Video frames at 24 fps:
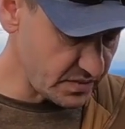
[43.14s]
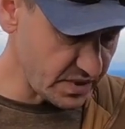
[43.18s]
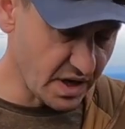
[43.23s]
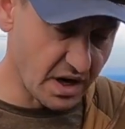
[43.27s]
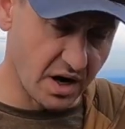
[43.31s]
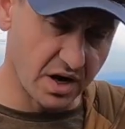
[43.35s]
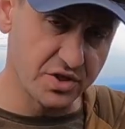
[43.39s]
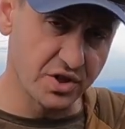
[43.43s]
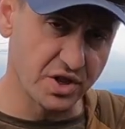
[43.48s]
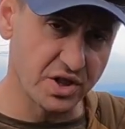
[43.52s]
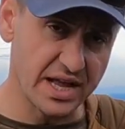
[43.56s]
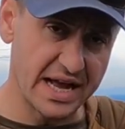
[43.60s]

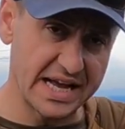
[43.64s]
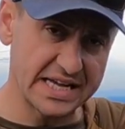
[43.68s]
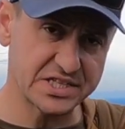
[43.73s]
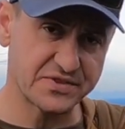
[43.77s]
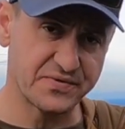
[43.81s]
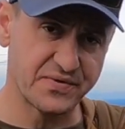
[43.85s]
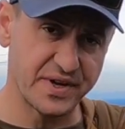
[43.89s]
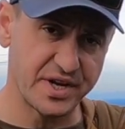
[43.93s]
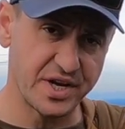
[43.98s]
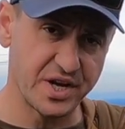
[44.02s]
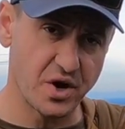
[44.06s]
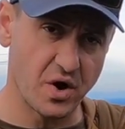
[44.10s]
the last
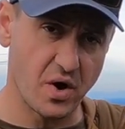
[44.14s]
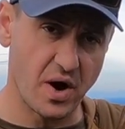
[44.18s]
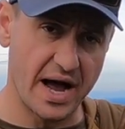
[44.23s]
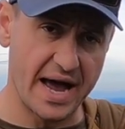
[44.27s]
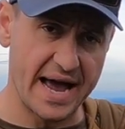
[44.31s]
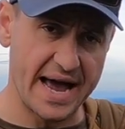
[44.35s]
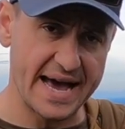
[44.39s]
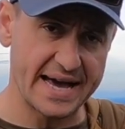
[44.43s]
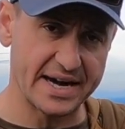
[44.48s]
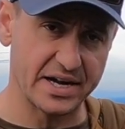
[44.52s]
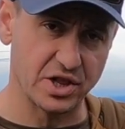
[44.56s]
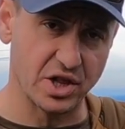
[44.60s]
video, I
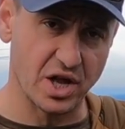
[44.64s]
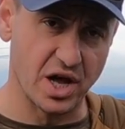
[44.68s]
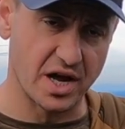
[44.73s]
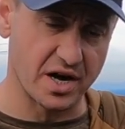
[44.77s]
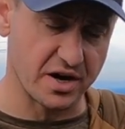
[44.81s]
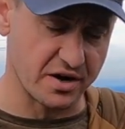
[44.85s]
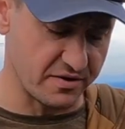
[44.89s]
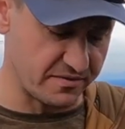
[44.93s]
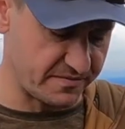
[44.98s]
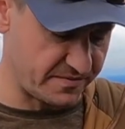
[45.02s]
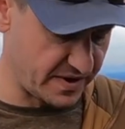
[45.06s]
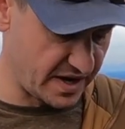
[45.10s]
had a lot
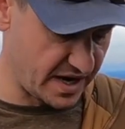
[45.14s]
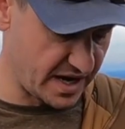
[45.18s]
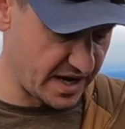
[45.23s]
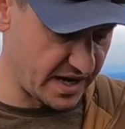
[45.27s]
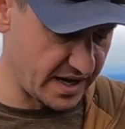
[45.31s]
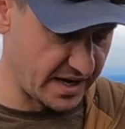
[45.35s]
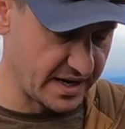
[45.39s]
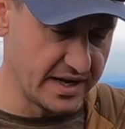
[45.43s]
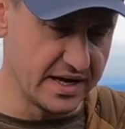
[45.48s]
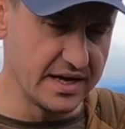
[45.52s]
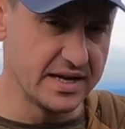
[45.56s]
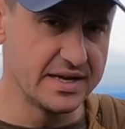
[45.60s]
of
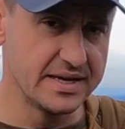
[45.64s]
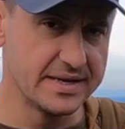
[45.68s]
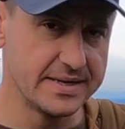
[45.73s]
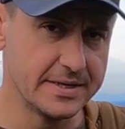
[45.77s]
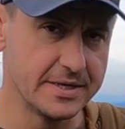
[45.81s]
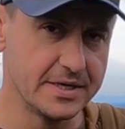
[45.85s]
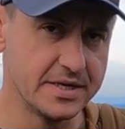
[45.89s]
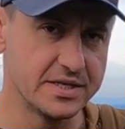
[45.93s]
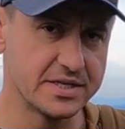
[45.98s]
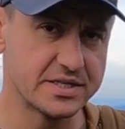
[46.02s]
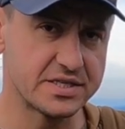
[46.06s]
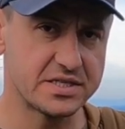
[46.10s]

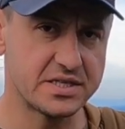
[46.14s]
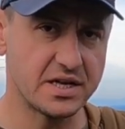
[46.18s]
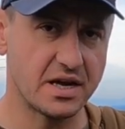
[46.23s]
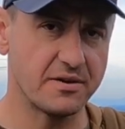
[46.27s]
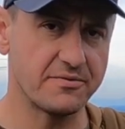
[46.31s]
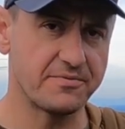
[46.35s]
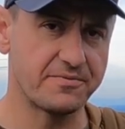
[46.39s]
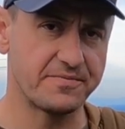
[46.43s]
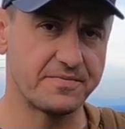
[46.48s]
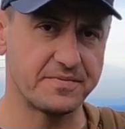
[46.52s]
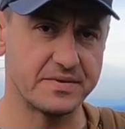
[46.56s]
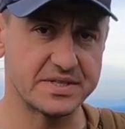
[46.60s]

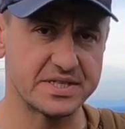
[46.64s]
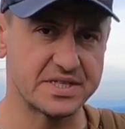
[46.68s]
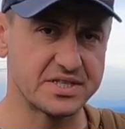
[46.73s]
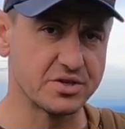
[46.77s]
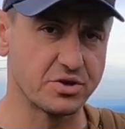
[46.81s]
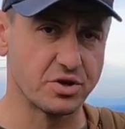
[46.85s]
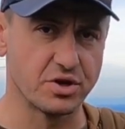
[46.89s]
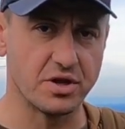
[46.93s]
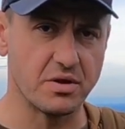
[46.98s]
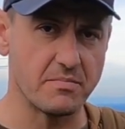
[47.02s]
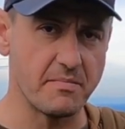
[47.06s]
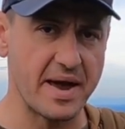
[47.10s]
stuff
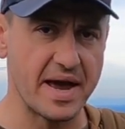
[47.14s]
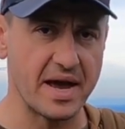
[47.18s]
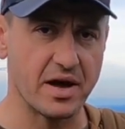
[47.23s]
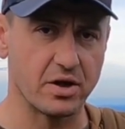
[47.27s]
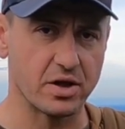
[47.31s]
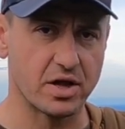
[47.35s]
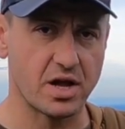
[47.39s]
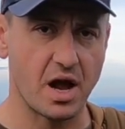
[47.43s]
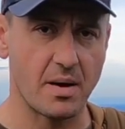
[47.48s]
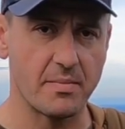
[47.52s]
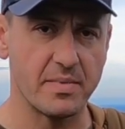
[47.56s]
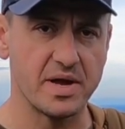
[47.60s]
still in the mail
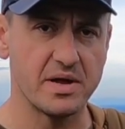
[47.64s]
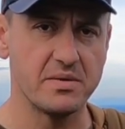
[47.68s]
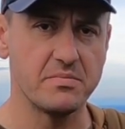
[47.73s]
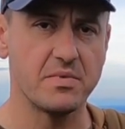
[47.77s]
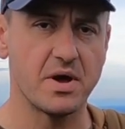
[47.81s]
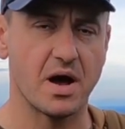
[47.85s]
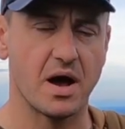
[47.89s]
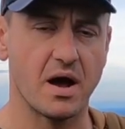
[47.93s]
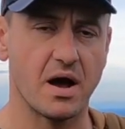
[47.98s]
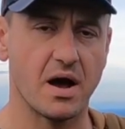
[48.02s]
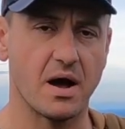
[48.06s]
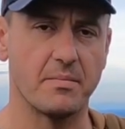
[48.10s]
coming.
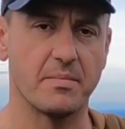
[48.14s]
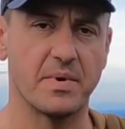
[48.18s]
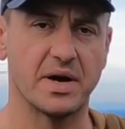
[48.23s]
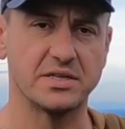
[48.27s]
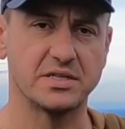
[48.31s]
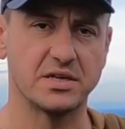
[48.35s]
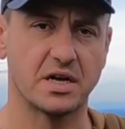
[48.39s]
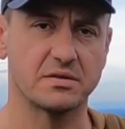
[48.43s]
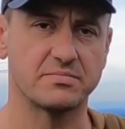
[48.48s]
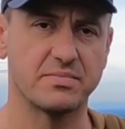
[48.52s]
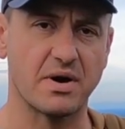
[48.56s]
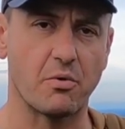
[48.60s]
I
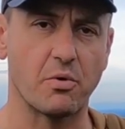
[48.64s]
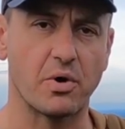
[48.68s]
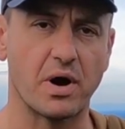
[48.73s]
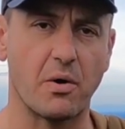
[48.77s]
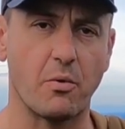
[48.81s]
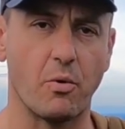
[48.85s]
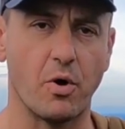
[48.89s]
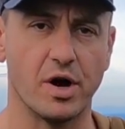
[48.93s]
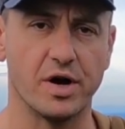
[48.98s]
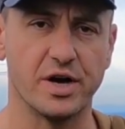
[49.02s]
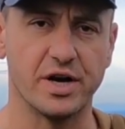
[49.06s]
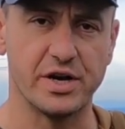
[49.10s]
talked about what I
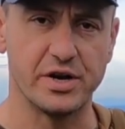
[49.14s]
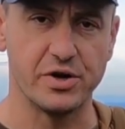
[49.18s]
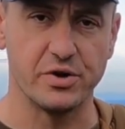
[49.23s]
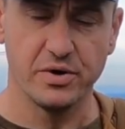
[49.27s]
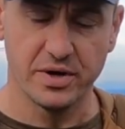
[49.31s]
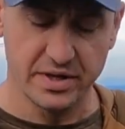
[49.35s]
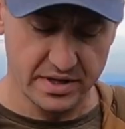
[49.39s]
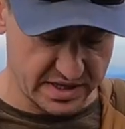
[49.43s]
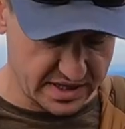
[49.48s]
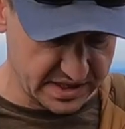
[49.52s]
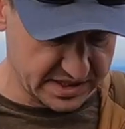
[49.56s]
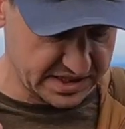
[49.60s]
wanted to do,
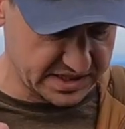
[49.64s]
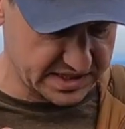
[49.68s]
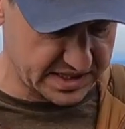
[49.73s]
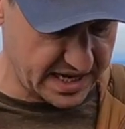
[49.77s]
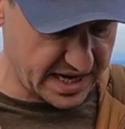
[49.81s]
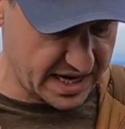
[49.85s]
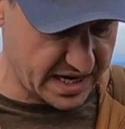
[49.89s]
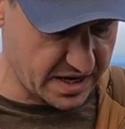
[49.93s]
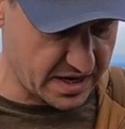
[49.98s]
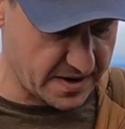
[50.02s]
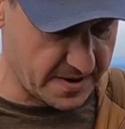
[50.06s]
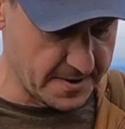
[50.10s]
and this is
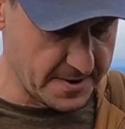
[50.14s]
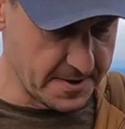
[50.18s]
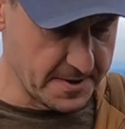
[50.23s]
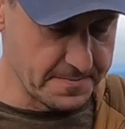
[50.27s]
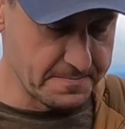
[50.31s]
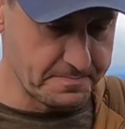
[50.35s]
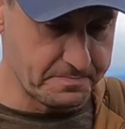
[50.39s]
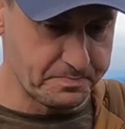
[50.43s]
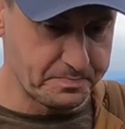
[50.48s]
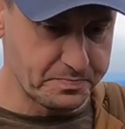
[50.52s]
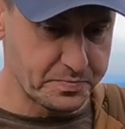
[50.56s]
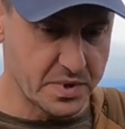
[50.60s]
kind of
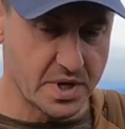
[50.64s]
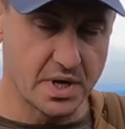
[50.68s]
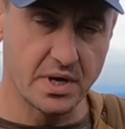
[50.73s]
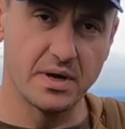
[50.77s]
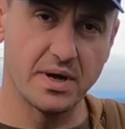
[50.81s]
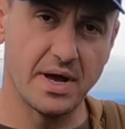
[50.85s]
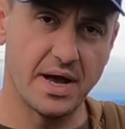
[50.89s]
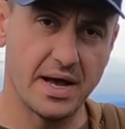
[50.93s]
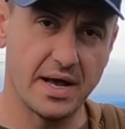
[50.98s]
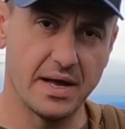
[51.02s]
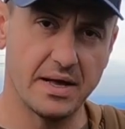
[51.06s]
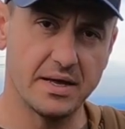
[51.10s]

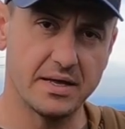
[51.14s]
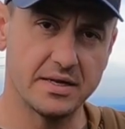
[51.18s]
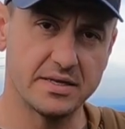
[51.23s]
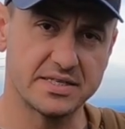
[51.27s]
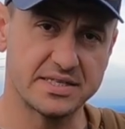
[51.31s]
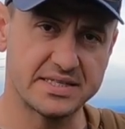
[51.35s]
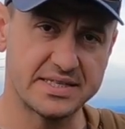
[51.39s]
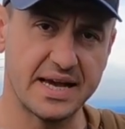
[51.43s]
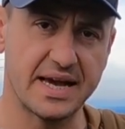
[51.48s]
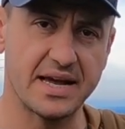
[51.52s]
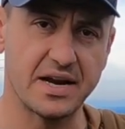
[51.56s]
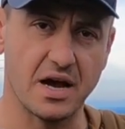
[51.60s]

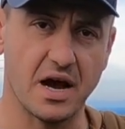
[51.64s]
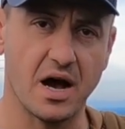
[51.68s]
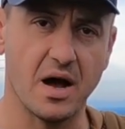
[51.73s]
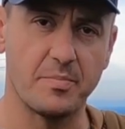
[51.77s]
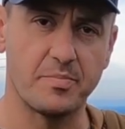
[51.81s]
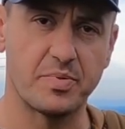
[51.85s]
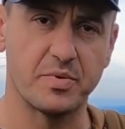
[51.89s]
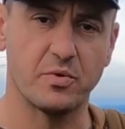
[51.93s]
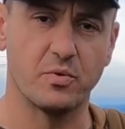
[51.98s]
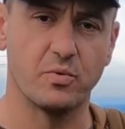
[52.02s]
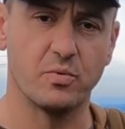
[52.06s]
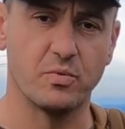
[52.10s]
set up,